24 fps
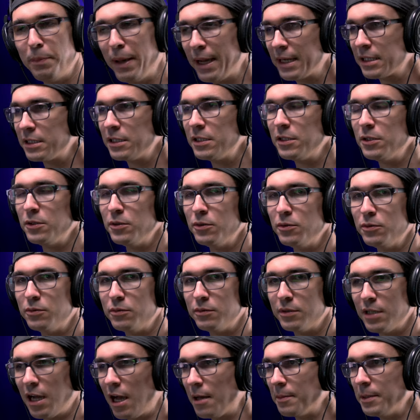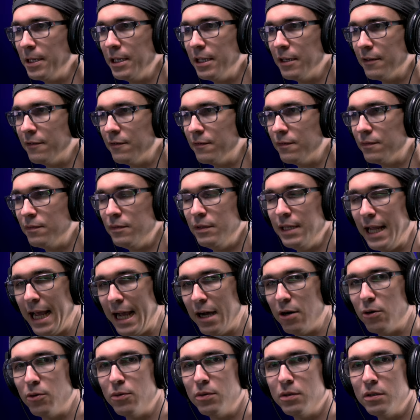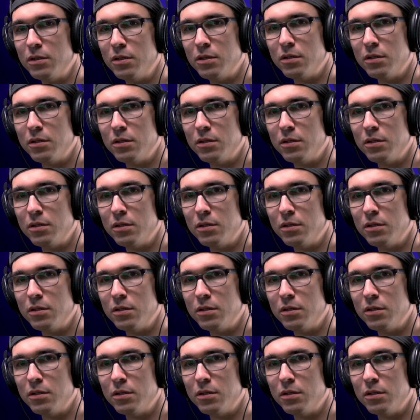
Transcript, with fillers: Back to you Tommy of now.